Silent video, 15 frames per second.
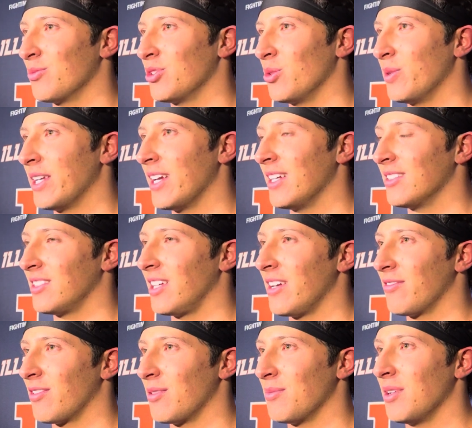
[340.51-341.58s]
so we get insight
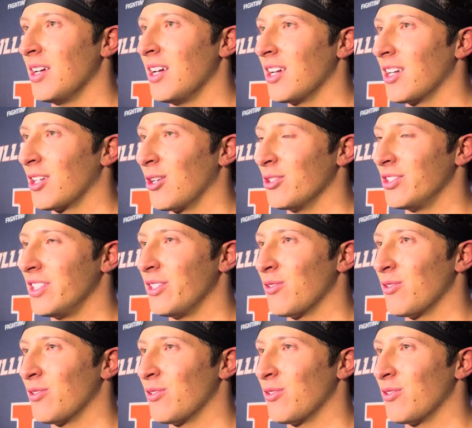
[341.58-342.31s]
from Coach T.